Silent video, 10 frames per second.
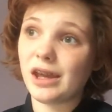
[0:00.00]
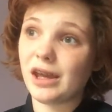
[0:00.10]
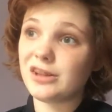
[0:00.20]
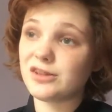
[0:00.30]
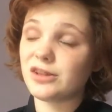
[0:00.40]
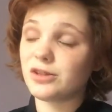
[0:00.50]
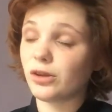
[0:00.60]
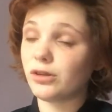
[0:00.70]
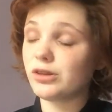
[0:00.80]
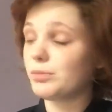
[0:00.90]
and
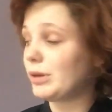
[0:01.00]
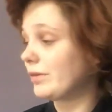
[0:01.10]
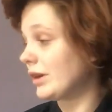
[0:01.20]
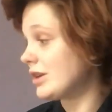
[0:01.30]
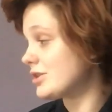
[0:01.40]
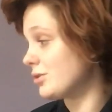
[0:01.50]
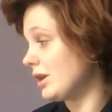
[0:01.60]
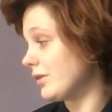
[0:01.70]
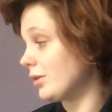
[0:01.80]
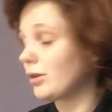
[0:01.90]
don't be afraid to
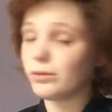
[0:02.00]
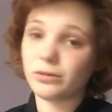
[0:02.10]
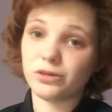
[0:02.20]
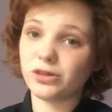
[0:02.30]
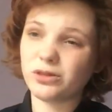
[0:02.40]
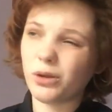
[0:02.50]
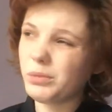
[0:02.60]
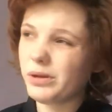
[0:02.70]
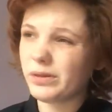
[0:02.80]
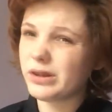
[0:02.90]
ever just don't
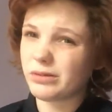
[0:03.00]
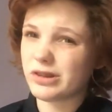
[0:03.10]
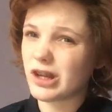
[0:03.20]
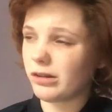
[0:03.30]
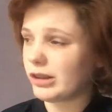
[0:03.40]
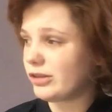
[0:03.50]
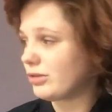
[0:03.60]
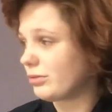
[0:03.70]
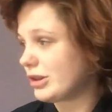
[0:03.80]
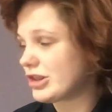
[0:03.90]
be afraid to reach out like
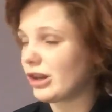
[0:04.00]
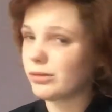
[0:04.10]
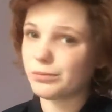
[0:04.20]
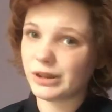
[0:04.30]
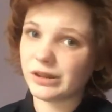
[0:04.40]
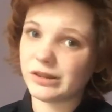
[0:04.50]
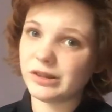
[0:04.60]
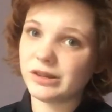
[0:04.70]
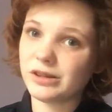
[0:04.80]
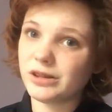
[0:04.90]
just reach out
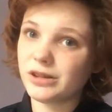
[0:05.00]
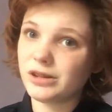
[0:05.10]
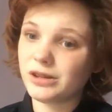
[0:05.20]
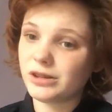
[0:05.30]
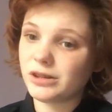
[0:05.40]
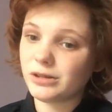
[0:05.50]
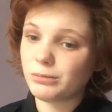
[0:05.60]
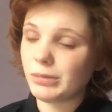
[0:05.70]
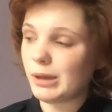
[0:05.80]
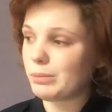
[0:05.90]
because
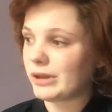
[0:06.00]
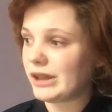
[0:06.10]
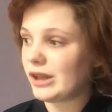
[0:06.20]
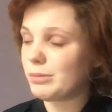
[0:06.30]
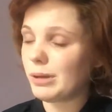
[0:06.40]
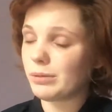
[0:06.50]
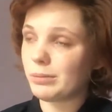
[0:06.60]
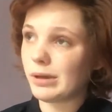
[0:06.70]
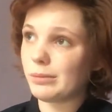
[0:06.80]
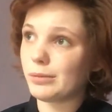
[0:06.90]
people are here, people are
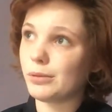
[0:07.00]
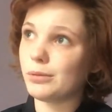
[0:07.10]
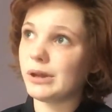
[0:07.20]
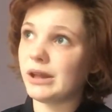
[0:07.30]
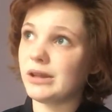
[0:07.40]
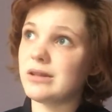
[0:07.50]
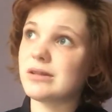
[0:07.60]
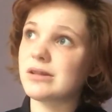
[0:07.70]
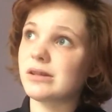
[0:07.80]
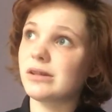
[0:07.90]
people,
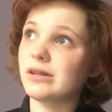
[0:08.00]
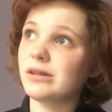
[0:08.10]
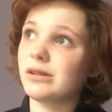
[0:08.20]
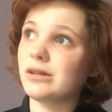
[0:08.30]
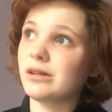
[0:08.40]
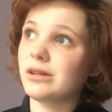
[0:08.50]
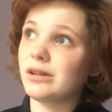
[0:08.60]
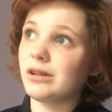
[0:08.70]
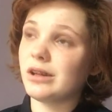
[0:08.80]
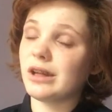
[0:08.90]
and
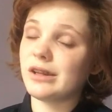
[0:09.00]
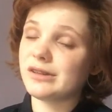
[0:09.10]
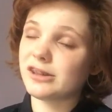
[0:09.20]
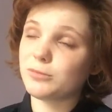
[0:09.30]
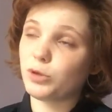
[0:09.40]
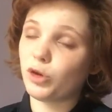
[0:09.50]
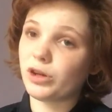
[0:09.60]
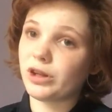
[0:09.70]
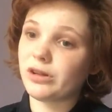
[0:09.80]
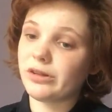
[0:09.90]
it's
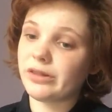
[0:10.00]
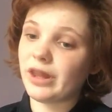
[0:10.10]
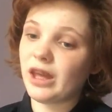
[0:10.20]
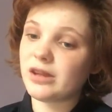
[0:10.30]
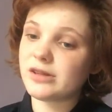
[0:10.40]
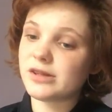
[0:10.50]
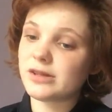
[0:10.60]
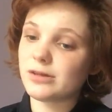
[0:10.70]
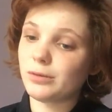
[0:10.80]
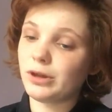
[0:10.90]
important that
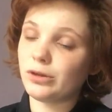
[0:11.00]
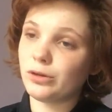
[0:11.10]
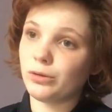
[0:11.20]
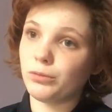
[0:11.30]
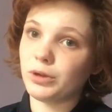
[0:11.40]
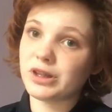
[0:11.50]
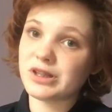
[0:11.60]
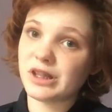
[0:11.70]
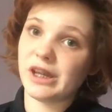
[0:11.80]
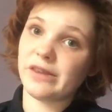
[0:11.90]
we all work
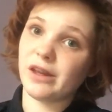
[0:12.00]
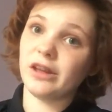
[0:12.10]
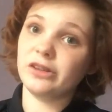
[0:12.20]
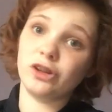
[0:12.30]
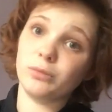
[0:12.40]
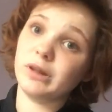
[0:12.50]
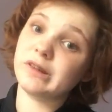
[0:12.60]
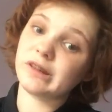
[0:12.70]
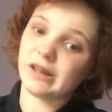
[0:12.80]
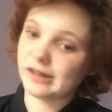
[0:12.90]
together as
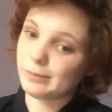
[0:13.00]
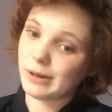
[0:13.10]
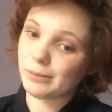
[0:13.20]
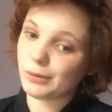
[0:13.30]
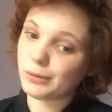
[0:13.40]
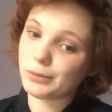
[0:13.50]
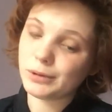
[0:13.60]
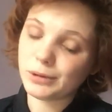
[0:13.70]
humans and as people